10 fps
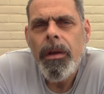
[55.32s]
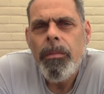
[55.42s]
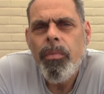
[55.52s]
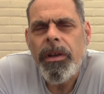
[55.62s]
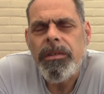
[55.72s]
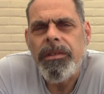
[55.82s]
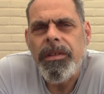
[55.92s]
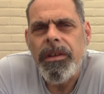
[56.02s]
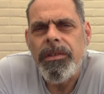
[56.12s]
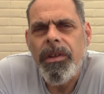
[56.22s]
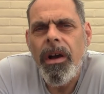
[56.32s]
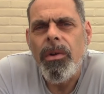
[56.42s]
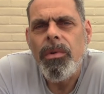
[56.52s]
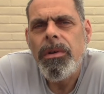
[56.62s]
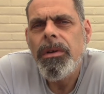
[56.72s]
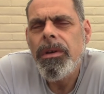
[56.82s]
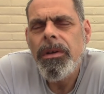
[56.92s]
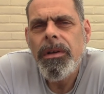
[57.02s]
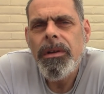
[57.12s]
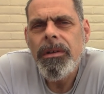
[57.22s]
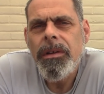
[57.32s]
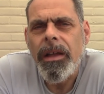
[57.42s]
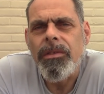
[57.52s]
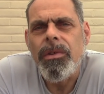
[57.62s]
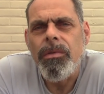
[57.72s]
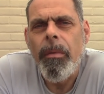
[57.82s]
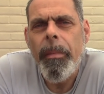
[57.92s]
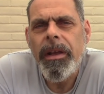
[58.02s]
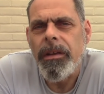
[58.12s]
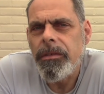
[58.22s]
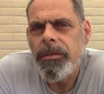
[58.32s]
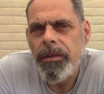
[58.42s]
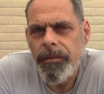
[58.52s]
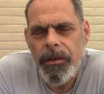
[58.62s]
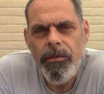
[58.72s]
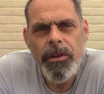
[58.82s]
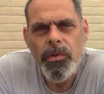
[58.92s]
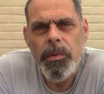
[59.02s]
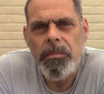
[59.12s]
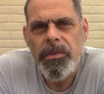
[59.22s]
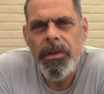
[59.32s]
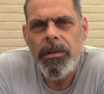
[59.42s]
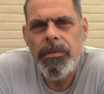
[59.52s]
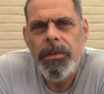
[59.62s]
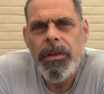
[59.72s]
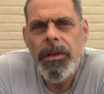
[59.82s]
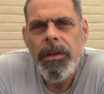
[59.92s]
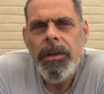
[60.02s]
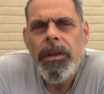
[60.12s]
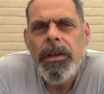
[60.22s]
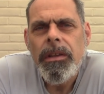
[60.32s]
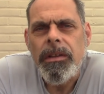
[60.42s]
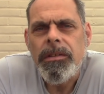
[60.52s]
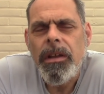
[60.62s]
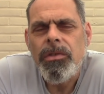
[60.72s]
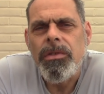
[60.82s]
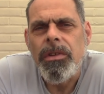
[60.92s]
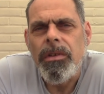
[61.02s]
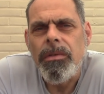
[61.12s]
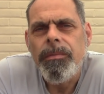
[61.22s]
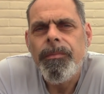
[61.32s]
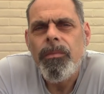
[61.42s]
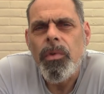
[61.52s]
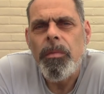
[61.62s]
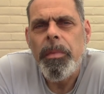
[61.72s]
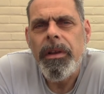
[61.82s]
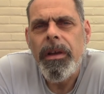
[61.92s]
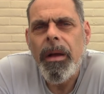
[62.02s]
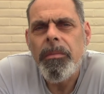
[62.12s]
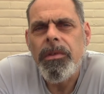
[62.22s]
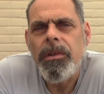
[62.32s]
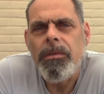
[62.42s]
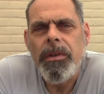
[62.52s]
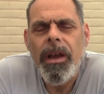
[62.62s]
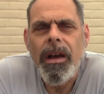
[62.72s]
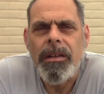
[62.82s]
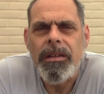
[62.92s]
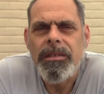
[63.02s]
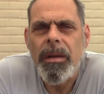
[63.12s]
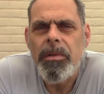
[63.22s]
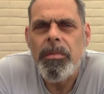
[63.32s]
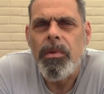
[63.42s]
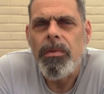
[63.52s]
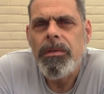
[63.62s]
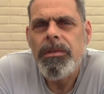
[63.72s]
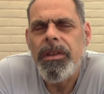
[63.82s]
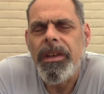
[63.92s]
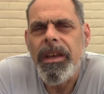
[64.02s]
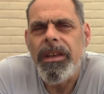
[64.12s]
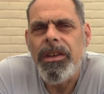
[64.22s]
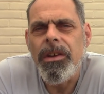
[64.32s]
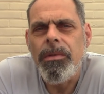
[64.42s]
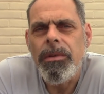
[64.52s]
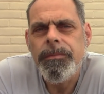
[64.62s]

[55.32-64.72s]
Brexiteers know, as do Remainers if they're honest with themselves, that such a deal would have been absolutely unacceptable to the EU.